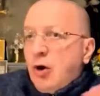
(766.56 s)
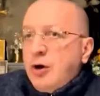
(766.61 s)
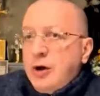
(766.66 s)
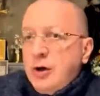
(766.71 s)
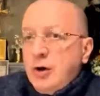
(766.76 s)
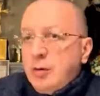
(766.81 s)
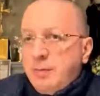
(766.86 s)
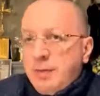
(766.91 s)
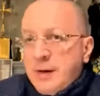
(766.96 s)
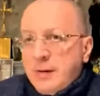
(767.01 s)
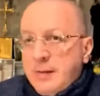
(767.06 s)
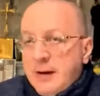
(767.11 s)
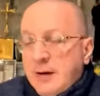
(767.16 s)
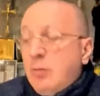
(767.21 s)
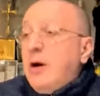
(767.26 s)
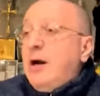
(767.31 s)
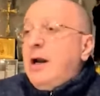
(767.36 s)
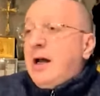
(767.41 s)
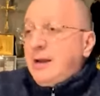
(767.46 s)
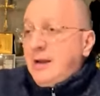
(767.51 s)
that of
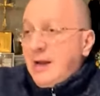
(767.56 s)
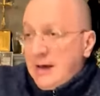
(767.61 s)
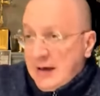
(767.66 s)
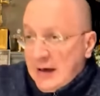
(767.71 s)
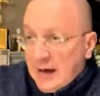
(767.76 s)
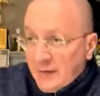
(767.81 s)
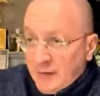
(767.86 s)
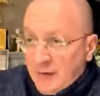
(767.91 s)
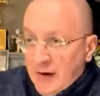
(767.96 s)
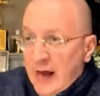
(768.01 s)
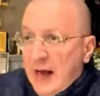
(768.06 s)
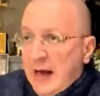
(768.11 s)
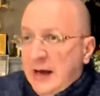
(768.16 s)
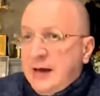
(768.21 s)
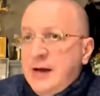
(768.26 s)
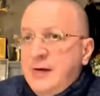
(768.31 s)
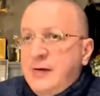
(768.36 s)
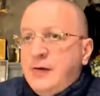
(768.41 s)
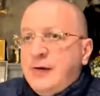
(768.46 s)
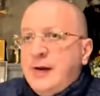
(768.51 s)
Kazakhstan. Then
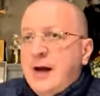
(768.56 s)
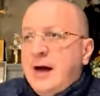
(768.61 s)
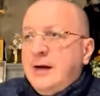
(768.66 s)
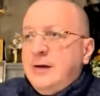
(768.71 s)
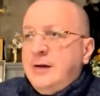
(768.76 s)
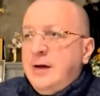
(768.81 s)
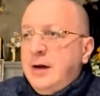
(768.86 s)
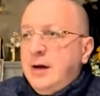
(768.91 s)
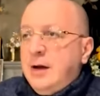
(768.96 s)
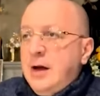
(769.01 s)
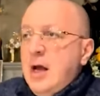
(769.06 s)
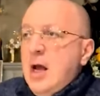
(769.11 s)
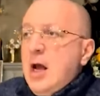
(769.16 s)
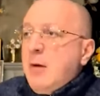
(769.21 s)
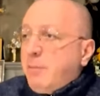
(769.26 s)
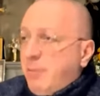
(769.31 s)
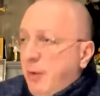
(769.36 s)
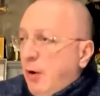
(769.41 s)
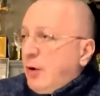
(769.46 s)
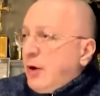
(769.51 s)
in patches, other
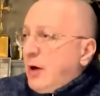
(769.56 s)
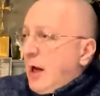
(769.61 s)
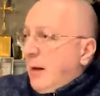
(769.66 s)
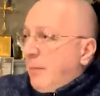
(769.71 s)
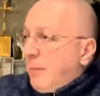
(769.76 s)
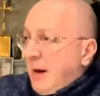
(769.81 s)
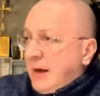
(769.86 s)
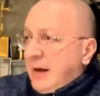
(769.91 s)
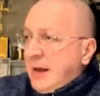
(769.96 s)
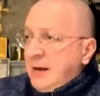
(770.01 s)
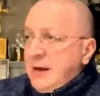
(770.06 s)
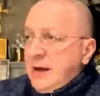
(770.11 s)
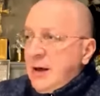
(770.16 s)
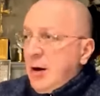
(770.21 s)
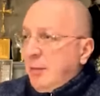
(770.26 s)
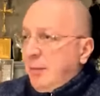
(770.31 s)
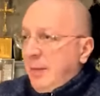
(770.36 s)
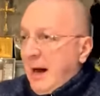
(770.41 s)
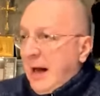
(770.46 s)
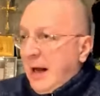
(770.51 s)
scattered other
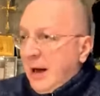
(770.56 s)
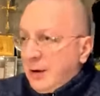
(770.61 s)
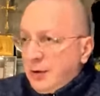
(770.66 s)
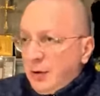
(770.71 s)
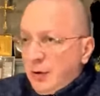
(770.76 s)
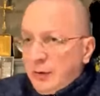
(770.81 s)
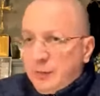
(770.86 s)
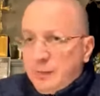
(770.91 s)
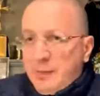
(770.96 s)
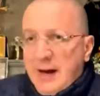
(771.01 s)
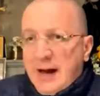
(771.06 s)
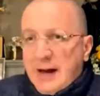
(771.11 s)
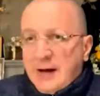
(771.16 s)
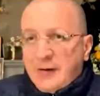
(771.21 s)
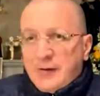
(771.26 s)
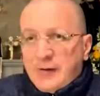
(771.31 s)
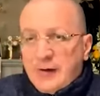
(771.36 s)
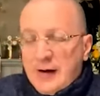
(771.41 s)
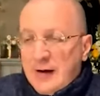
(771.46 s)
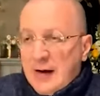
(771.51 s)
conferences or even
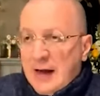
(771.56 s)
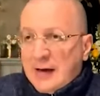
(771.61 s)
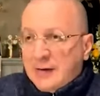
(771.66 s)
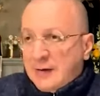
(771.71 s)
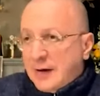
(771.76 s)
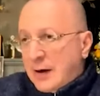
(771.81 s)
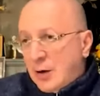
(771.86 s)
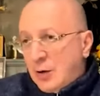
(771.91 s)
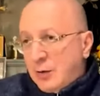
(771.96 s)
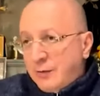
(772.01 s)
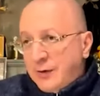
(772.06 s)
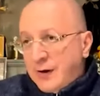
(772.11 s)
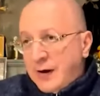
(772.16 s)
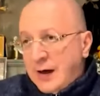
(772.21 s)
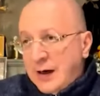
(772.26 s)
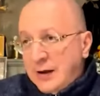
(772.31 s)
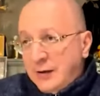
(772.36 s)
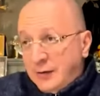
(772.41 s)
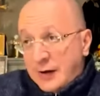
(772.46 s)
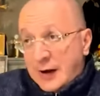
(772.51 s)
priestly classes, such as
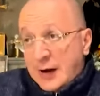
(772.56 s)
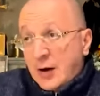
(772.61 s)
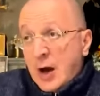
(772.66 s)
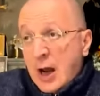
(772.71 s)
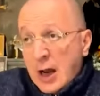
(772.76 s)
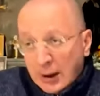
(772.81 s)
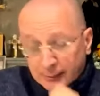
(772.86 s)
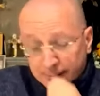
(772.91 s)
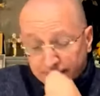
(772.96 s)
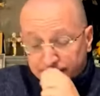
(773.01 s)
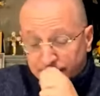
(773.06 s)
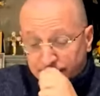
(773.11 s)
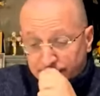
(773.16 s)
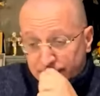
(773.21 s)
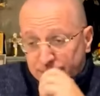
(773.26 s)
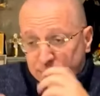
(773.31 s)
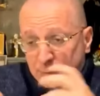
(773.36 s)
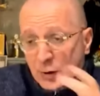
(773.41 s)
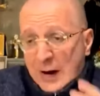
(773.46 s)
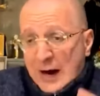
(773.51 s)
that about
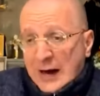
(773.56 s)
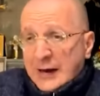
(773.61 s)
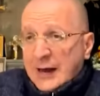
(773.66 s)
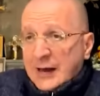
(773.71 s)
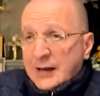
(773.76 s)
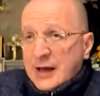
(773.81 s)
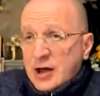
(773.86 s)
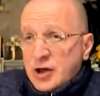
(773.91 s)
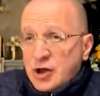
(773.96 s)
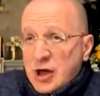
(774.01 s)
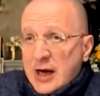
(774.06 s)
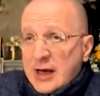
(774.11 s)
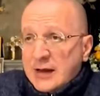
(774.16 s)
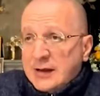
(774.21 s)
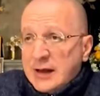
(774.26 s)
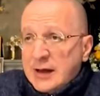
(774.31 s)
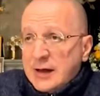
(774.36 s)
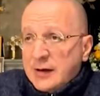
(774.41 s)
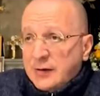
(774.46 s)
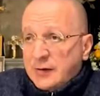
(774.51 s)
500 English
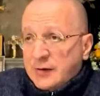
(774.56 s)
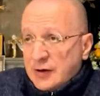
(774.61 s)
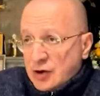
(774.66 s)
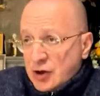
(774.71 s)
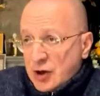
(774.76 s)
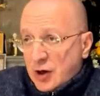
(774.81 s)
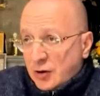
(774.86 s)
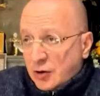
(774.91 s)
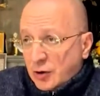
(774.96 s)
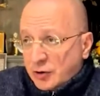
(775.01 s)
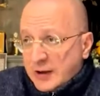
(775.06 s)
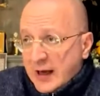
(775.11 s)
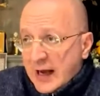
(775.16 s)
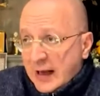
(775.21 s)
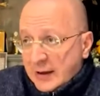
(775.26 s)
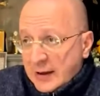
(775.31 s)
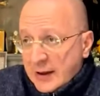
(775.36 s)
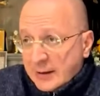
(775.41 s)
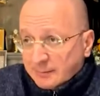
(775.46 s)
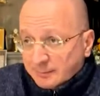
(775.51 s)
priests, about 50
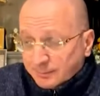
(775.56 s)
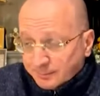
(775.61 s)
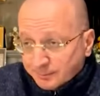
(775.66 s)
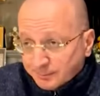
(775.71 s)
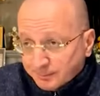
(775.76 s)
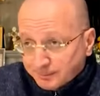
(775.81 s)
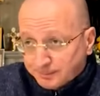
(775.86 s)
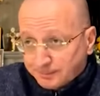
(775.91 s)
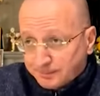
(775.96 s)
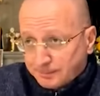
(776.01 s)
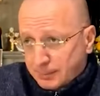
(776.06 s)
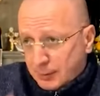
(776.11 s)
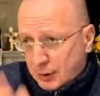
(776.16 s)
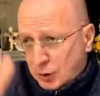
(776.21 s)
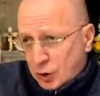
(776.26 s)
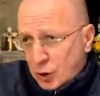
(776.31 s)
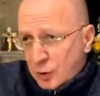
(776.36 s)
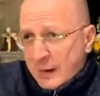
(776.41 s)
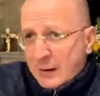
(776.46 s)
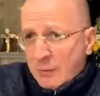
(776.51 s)
priests or even more in
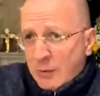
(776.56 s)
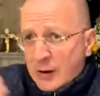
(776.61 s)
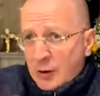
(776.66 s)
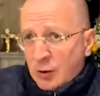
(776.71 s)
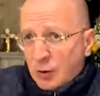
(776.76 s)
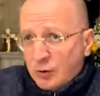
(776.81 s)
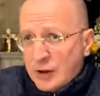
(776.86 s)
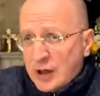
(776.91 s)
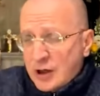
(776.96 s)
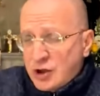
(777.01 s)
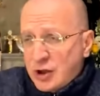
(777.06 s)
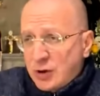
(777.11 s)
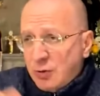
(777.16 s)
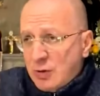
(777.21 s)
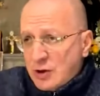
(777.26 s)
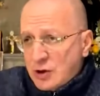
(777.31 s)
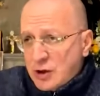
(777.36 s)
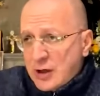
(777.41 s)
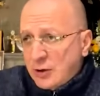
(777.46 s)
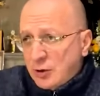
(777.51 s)
Peru and in some other
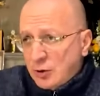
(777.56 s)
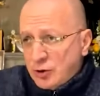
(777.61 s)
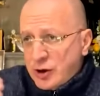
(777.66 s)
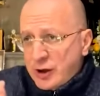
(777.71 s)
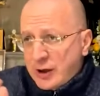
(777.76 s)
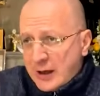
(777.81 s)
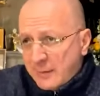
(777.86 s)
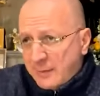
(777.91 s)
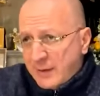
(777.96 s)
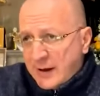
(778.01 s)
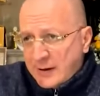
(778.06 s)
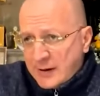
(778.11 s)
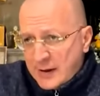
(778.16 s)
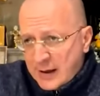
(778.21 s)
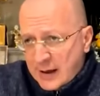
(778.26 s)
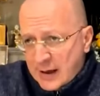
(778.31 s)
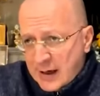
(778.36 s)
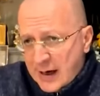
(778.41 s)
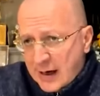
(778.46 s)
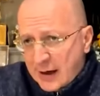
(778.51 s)
places, in the
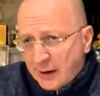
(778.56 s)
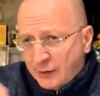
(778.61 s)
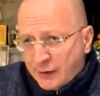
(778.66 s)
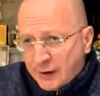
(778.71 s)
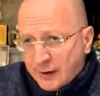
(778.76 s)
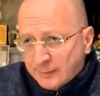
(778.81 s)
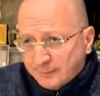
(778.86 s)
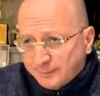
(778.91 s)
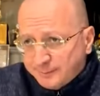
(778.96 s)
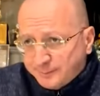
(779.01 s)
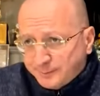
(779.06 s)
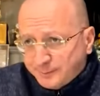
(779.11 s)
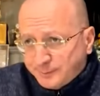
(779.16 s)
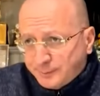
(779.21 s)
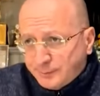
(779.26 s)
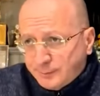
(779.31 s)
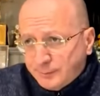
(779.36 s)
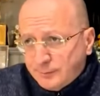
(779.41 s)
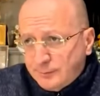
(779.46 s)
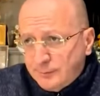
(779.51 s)
Middle East, in
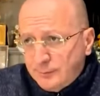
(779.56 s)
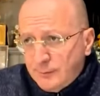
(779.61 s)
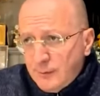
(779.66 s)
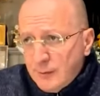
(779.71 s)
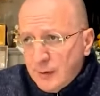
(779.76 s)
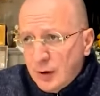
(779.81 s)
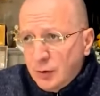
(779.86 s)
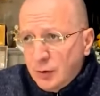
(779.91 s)
Lebanon, and so on,